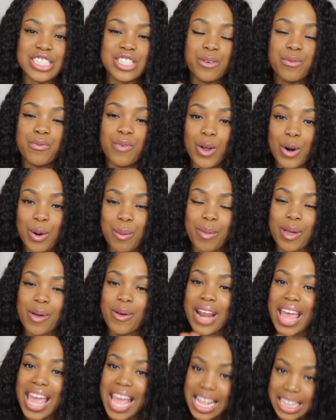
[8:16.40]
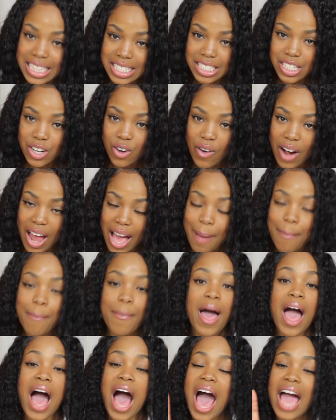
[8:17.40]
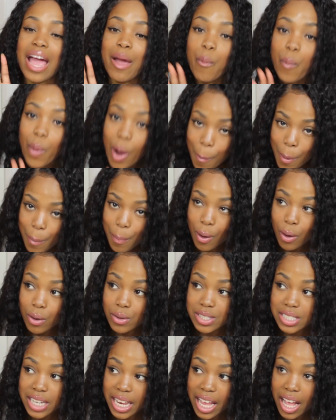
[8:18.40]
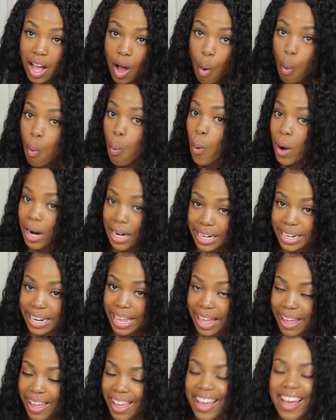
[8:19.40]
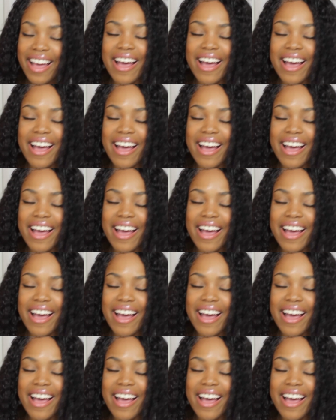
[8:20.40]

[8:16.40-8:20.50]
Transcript: to follow me on Instagram. I will be posting one day.